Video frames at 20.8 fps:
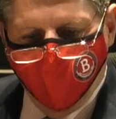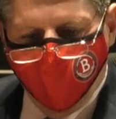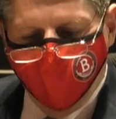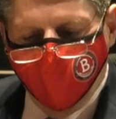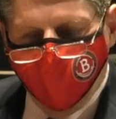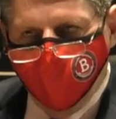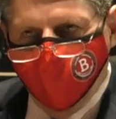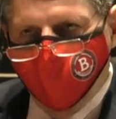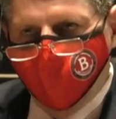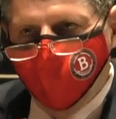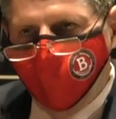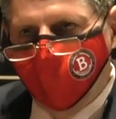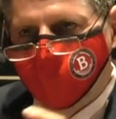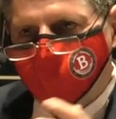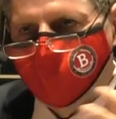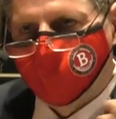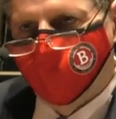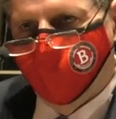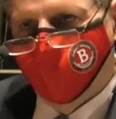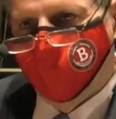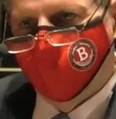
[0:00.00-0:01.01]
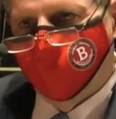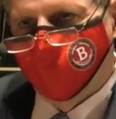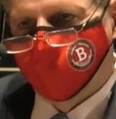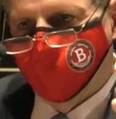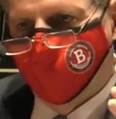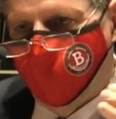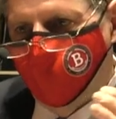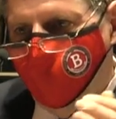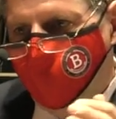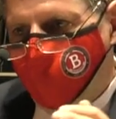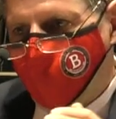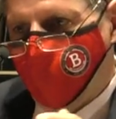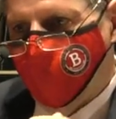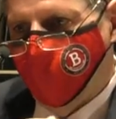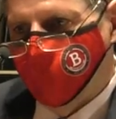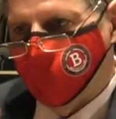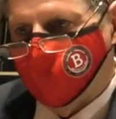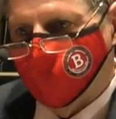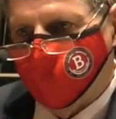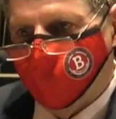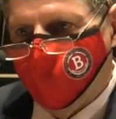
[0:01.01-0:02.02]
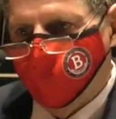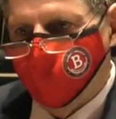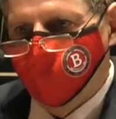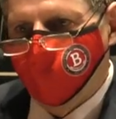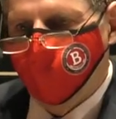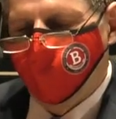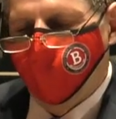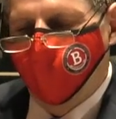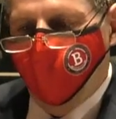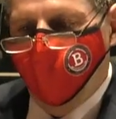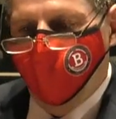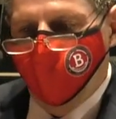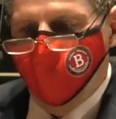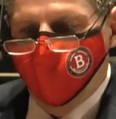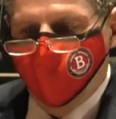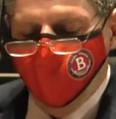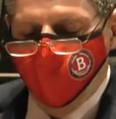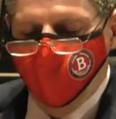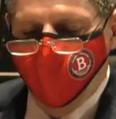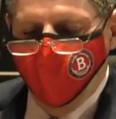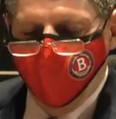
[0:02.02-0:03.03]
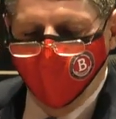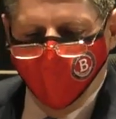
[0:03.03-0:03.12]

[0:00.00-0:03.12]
the administrative team, absolutely all of them,